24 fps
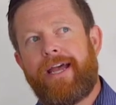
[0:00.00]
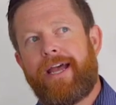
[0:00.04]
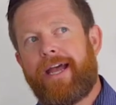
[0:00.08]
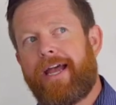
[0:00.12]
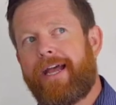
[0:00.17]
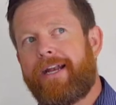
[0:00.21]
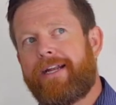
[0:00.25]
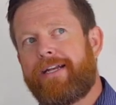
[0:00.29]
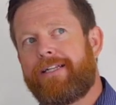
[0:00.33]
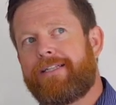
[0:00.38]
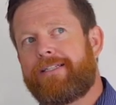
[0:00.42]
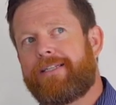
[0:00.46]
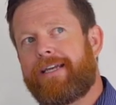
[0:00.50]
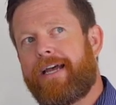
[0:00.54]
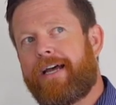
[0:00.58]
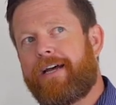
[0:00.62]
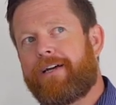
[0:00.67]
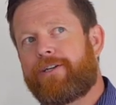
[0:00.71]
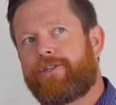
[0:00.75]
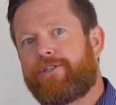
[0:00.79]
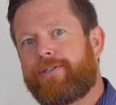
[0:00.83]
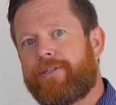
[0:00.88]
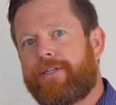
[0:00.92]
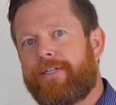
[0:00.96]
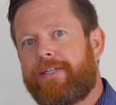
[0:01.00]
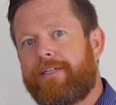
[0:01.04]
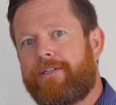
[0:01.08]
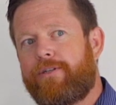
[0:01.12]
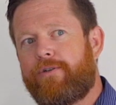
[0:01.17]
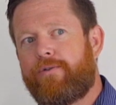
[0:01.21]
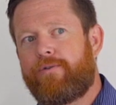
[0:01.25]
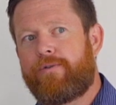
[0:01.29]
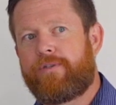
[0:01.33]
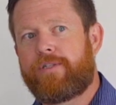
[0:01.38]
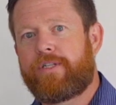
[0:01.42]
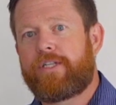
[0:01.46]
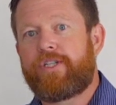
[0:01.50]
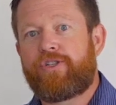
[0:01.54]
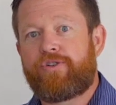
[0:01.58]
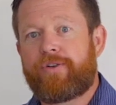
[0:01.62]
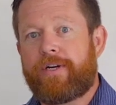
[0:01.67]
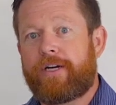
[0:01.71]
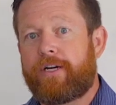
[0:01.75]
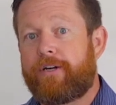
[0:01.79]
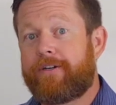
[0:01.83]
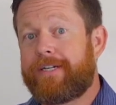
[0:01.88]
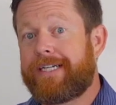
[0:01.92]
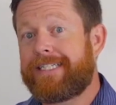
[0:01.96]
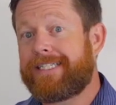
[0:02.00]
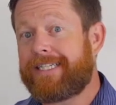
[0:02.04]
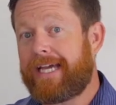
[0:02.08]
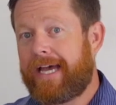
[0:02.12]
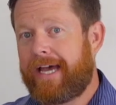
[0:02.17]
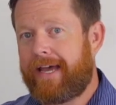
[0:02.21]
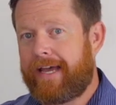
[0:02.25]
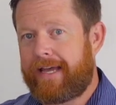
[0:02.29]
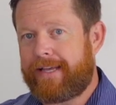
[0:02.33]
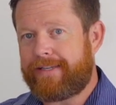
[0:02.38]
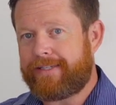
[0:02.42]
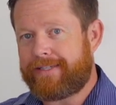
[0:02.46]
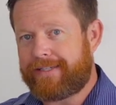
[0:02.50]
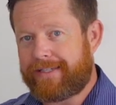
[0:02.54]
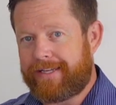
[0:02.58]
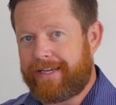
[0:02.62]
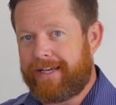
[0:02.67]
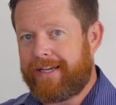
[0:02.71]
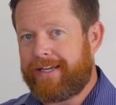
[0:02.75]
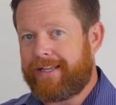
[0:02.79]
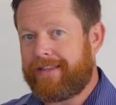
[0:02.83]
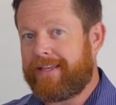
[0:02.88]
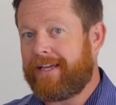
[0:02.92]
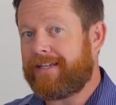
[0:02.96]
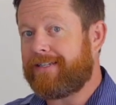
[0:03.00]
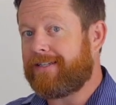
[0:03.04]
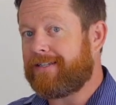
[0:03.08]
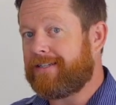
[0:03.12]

and it's actually used to trigger a test that